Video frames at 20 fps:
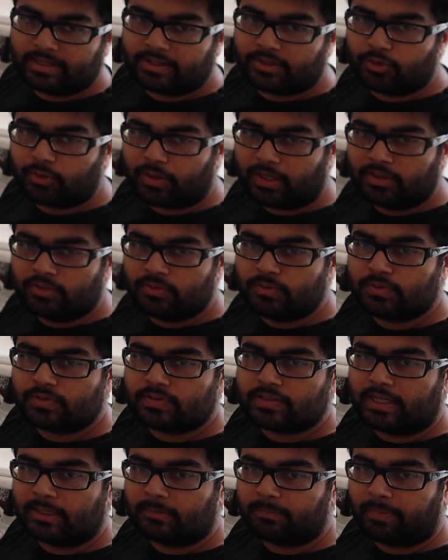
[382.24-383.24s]
like you can
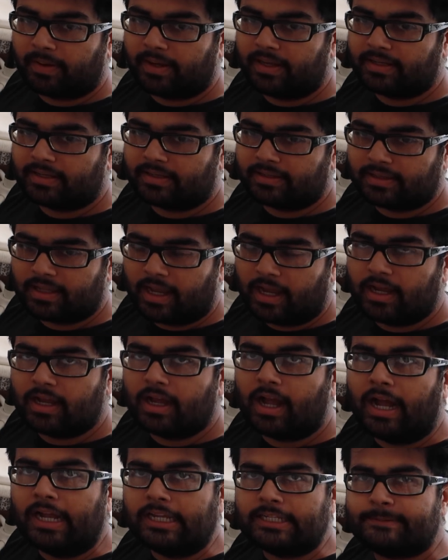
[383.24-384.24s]
use that paint.
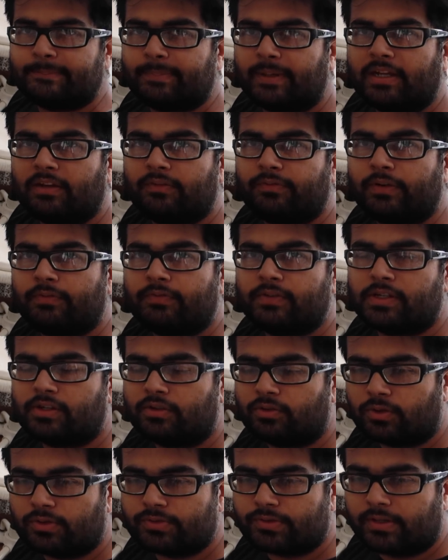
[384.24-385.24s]
I spent 15
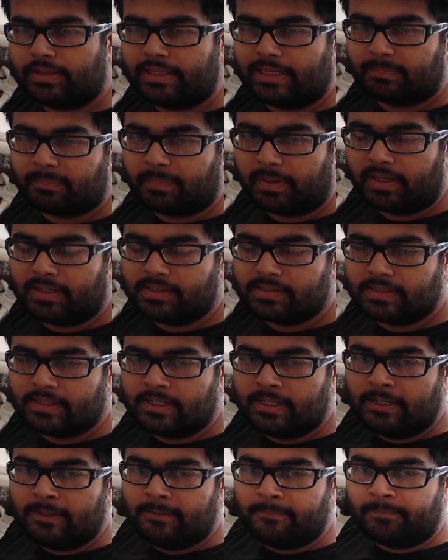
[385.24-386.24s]
euros on that paint
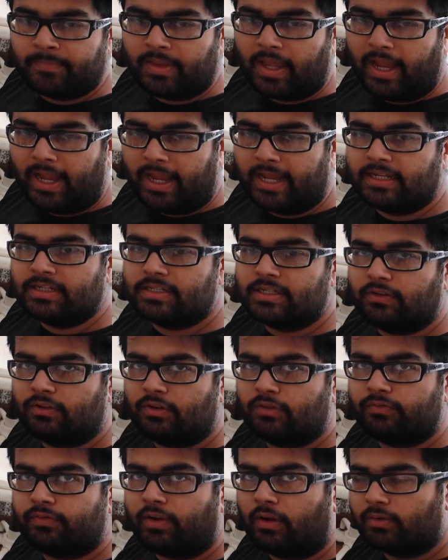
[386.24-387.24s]
and
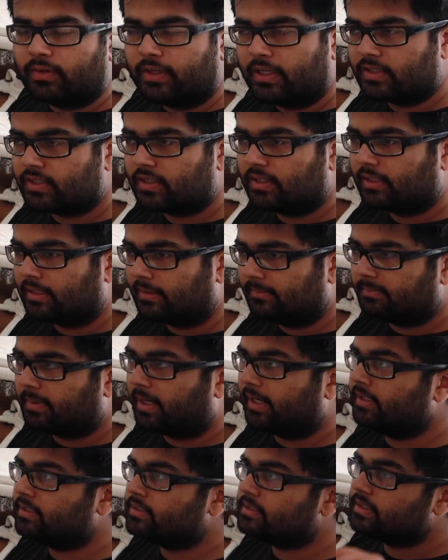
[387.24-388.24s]
foundation
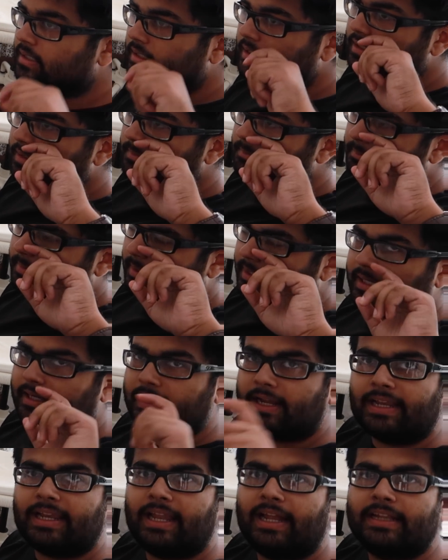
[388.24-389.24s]
combined. But
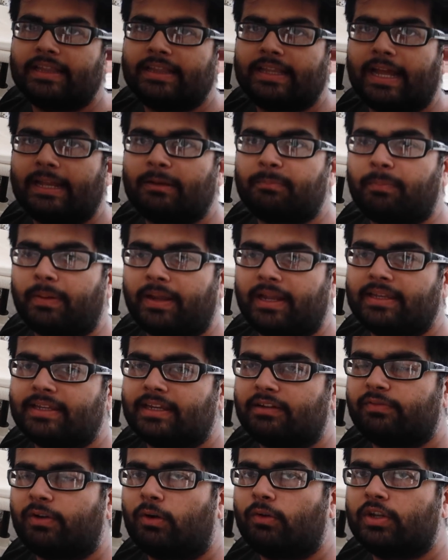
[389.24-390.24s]
again, like that paint
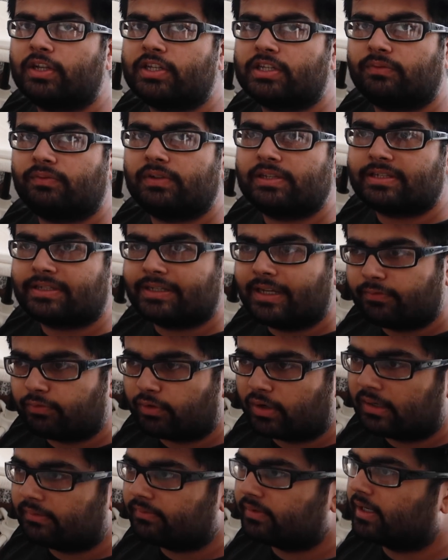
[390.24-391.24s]
and foundation will stay
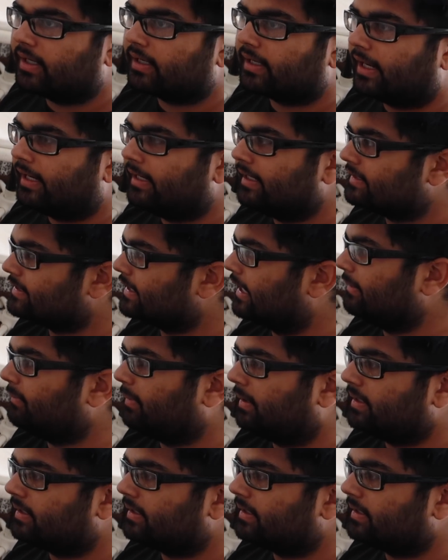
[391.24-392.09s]
forever, and anytime